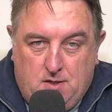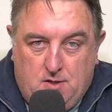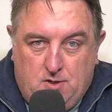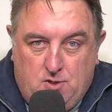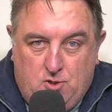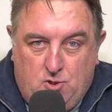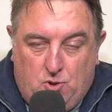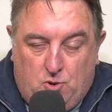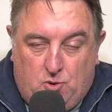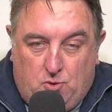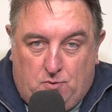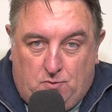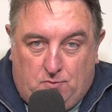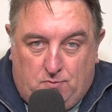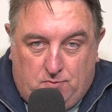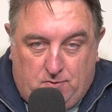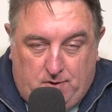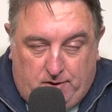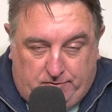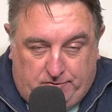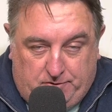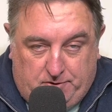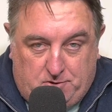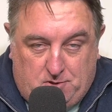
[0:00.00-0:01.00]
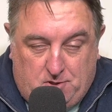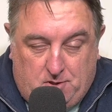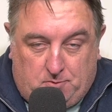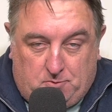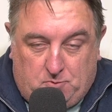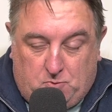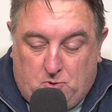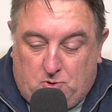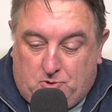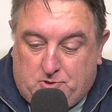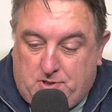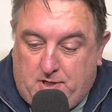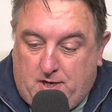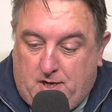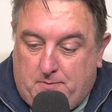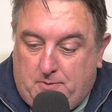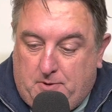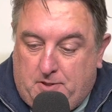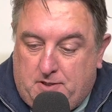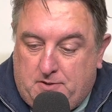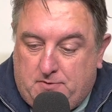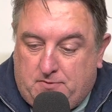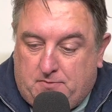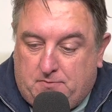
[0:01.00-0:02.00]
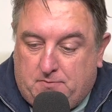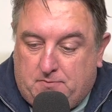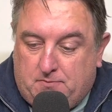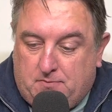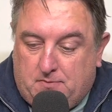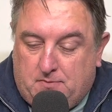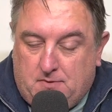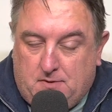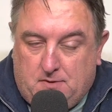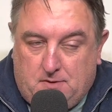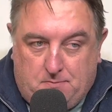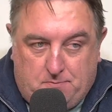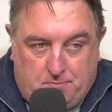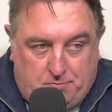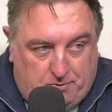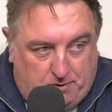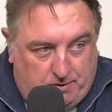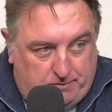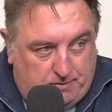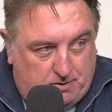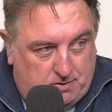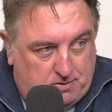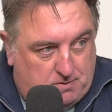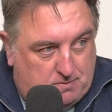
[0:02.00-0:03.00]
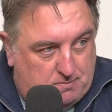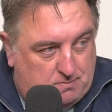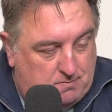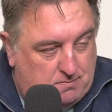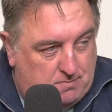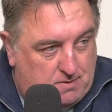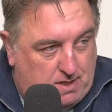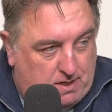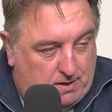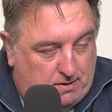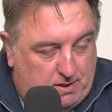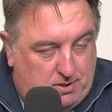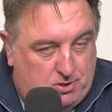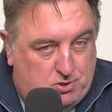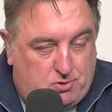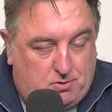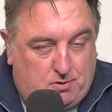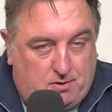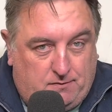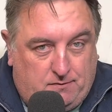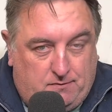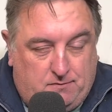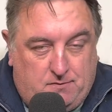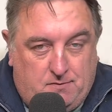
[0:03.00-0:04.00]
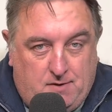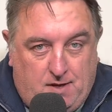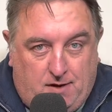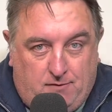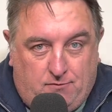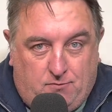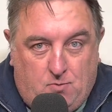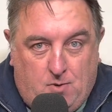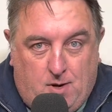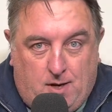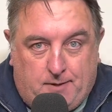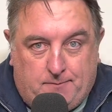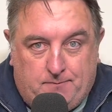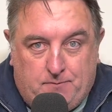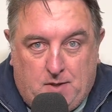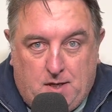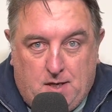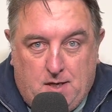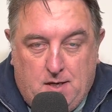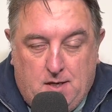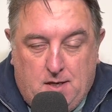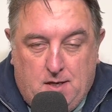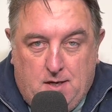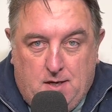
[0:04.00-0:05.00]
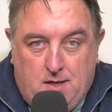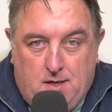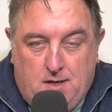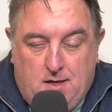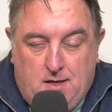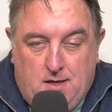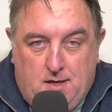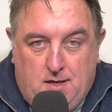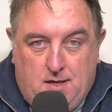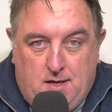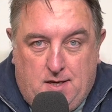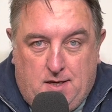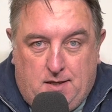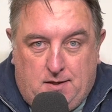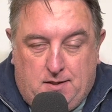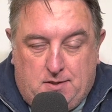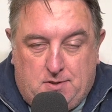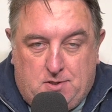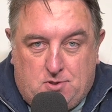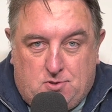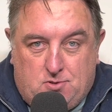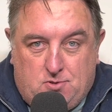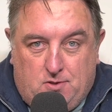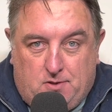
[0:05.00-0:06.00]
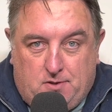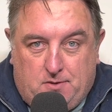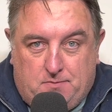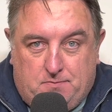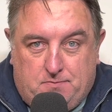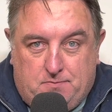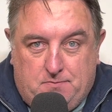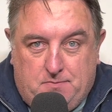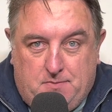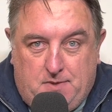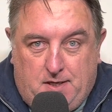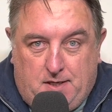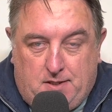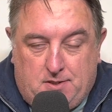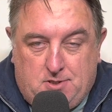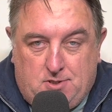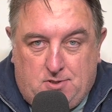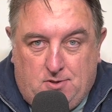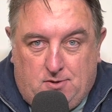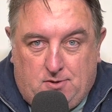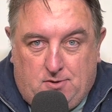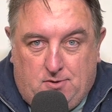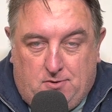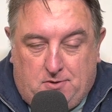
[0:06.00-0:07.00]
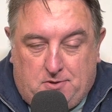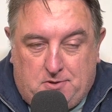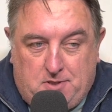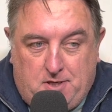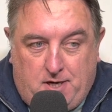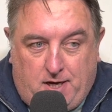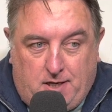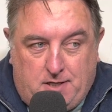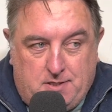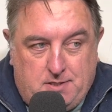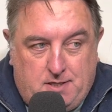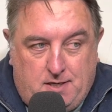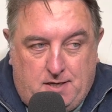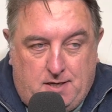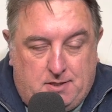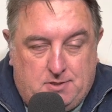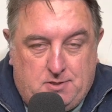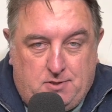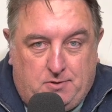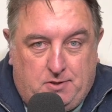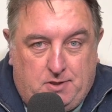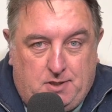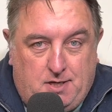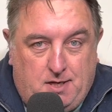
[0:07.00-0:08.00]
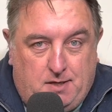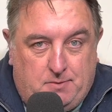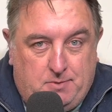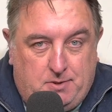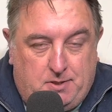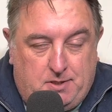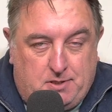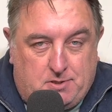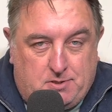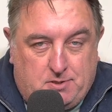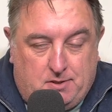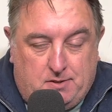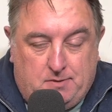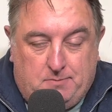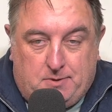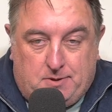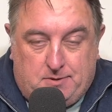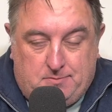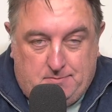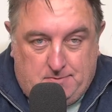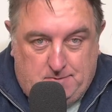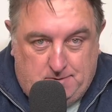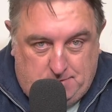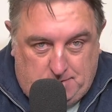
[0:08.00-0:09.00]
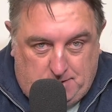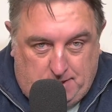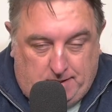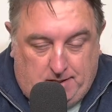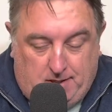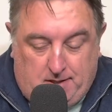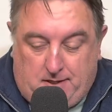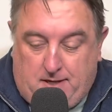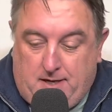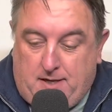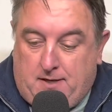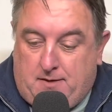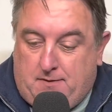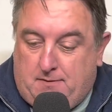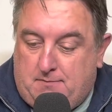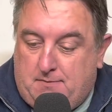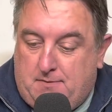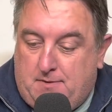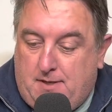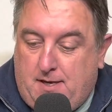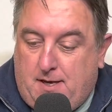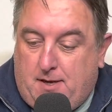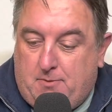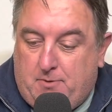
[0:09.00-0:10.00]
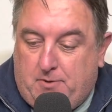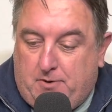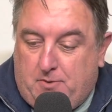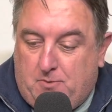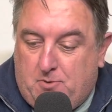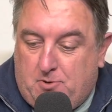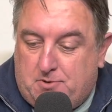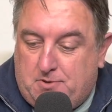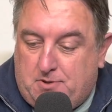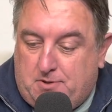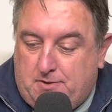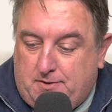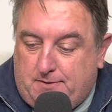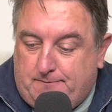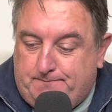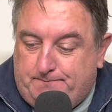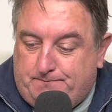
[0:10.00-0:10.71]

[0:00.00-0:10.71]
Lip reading: who a three-time world champion is from the previous history of F1. And they're just trying to sideline Jackie to say, no, sorry, you can't be here, sir, but Jackie can go where he wants to.